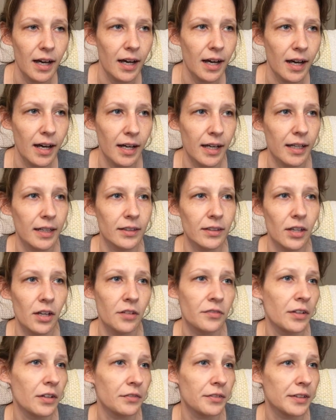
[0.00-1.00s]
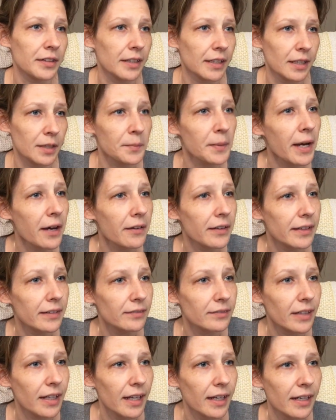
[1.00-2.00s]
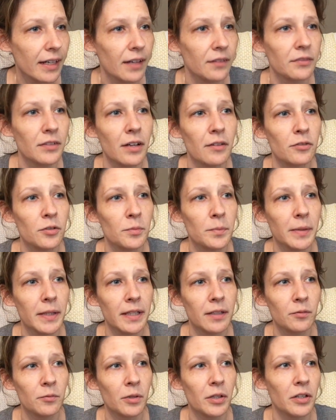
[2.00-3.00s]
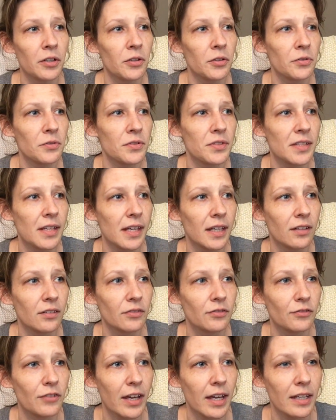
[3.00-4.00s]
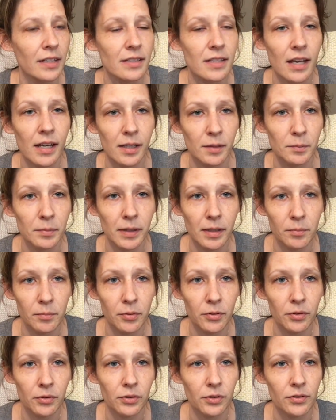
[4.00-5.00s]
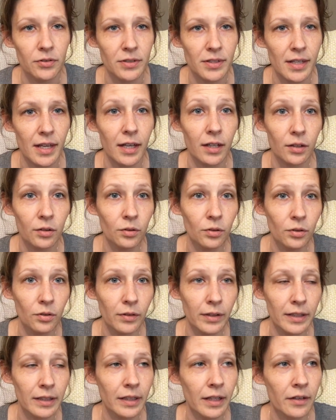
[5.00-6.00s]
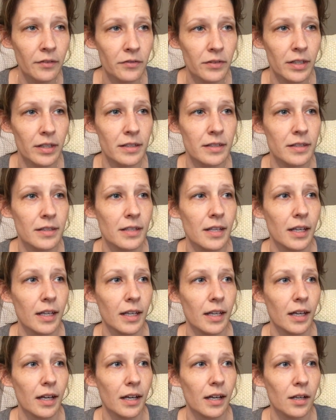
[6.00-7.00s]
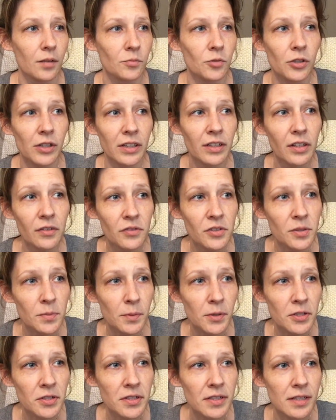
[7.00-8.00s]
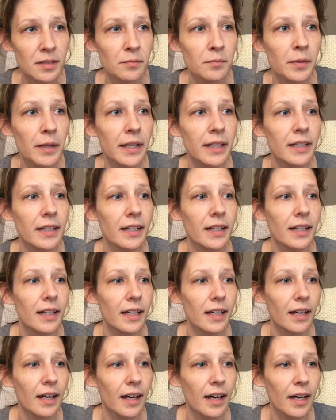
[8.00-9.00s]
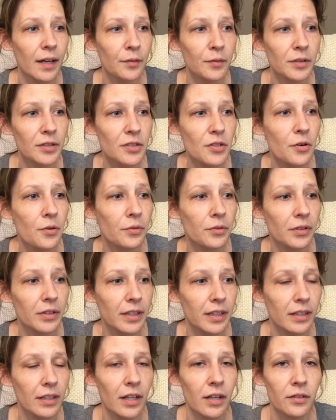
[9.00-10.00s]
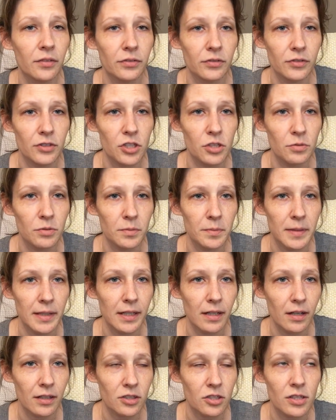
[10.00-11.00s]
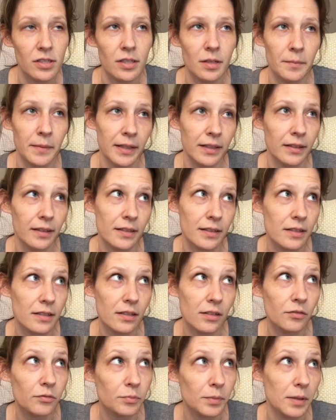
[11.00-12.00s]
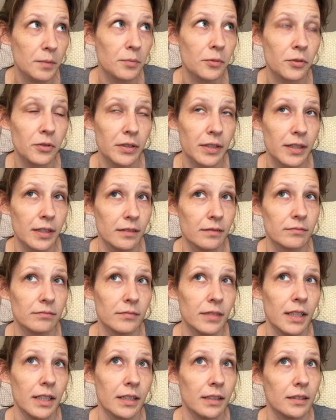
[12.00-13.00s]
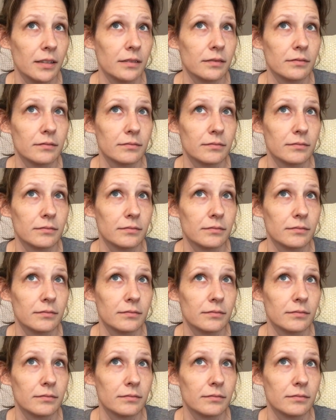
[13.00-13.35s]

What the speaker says: I love everything about it. And I've never been one of those like fan type people who's like, oh, I love this, or I love this person. But I would totally love, she's on my list of people that like,